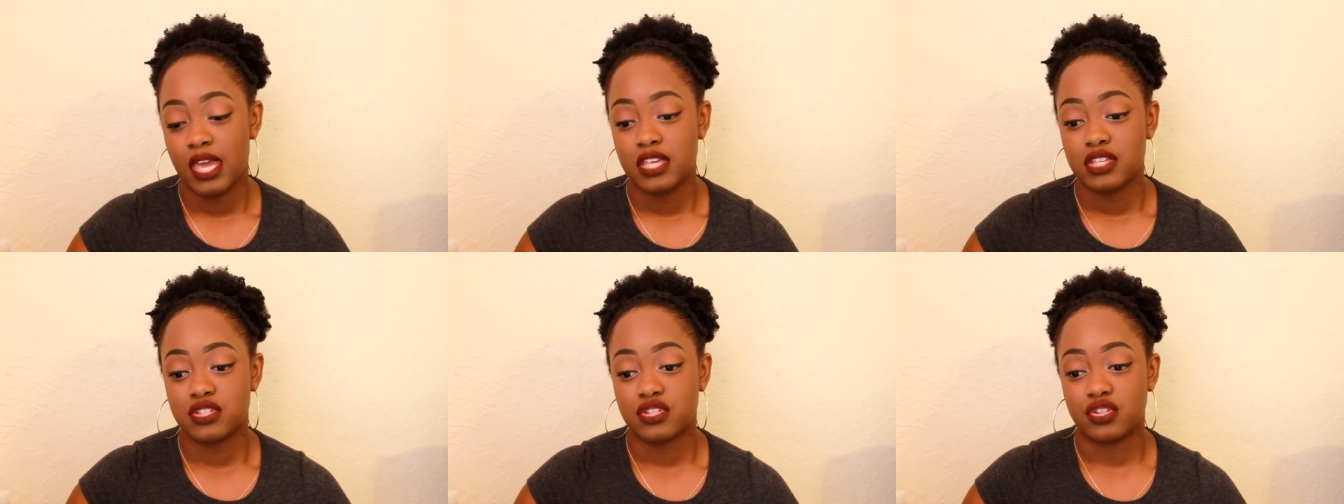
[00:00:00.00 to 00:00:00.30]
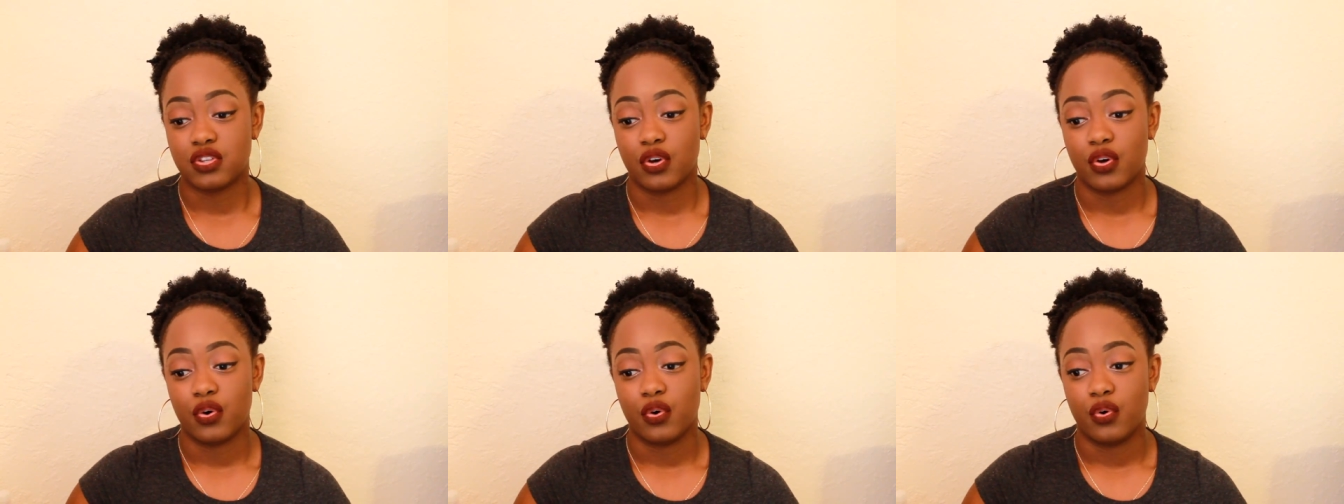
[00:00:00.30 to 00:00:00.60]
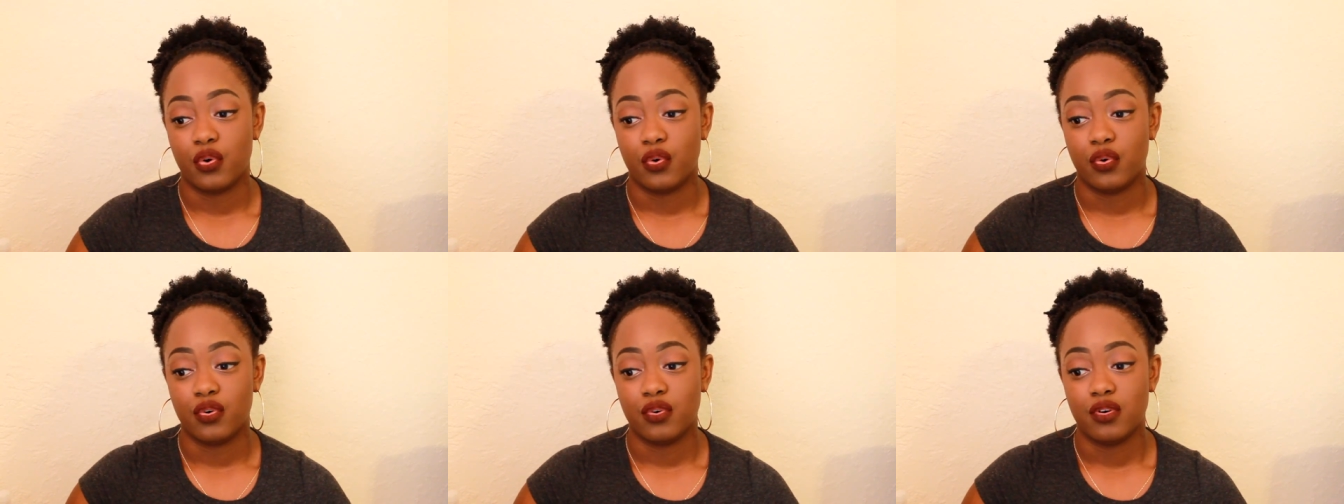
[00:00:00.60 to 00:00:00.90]

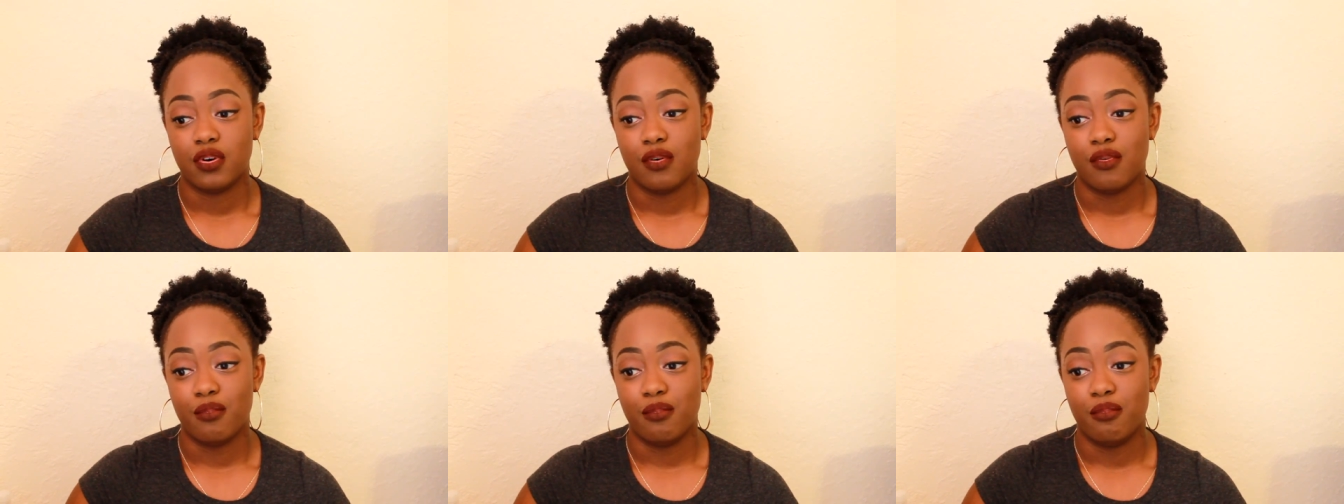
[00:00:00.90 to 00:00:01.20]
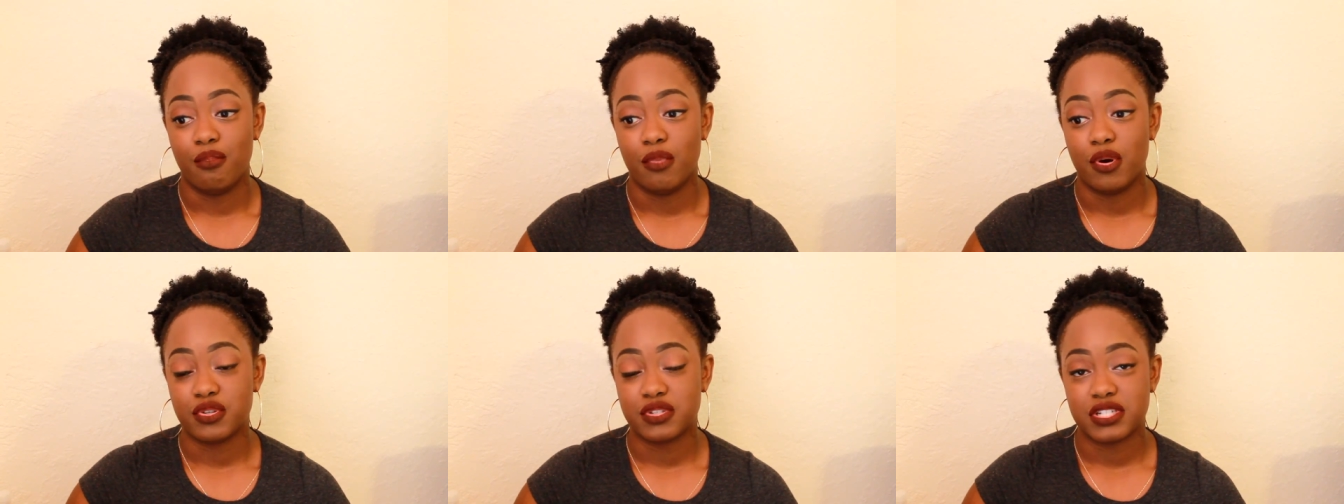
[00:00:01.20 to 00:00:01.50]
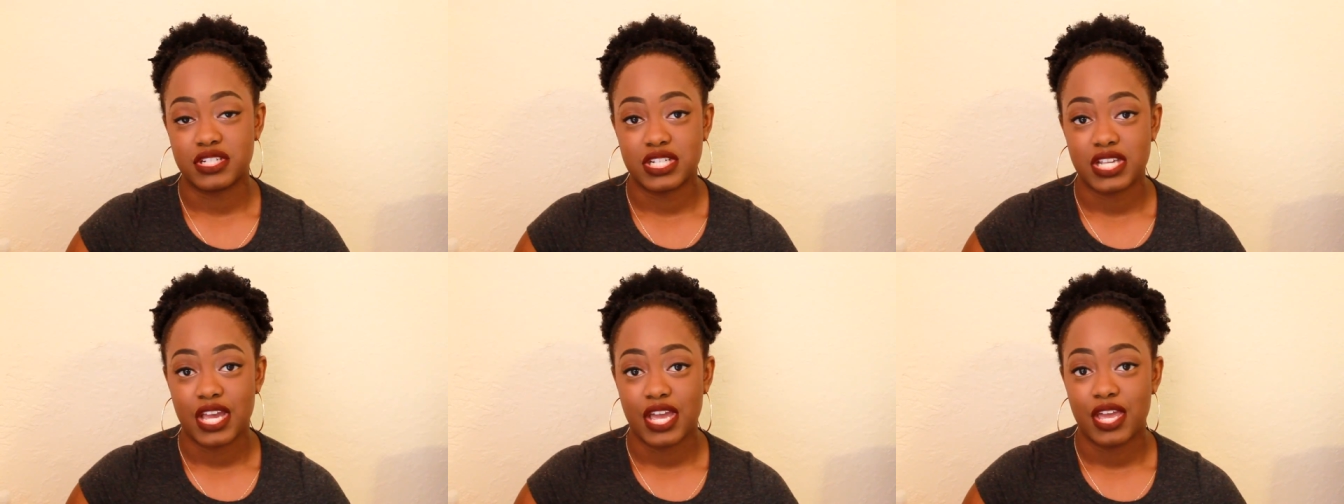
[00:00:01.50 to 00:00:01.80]
So most
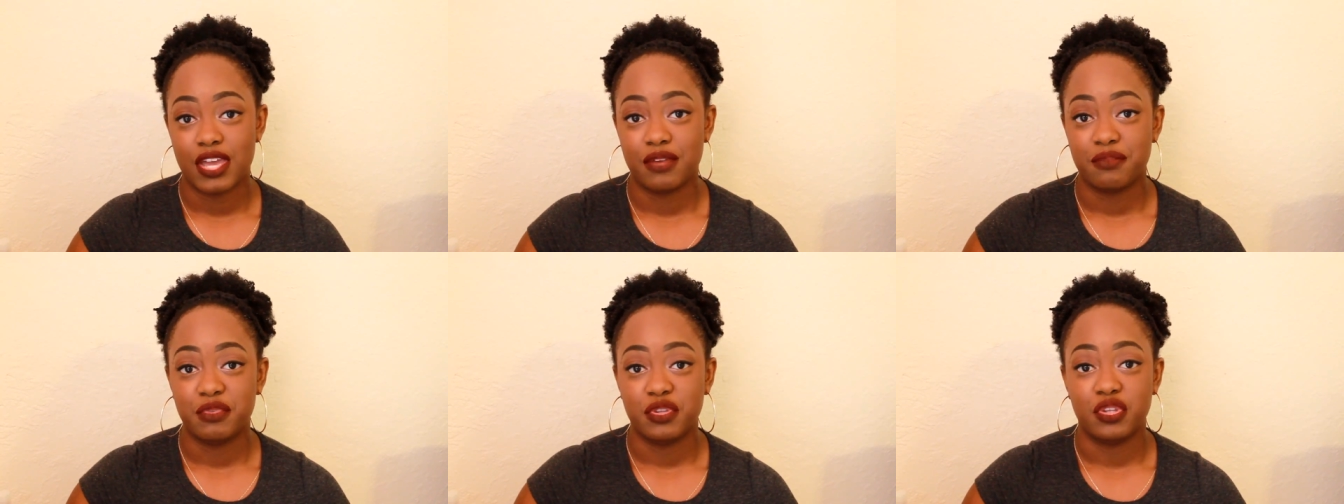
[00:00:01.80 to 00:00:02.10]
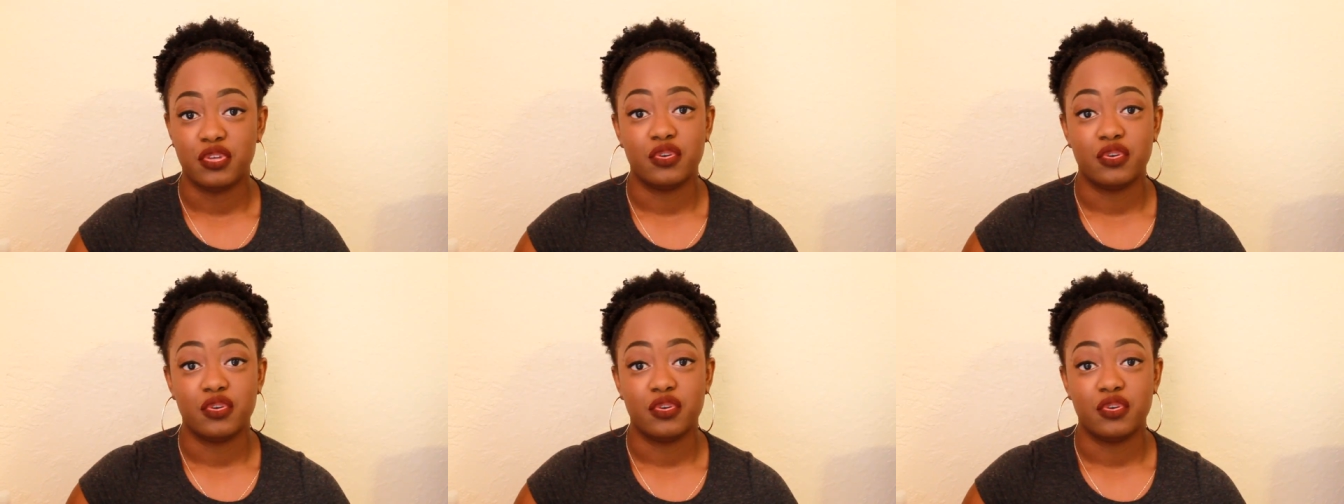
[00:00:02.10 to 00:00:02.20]
of the time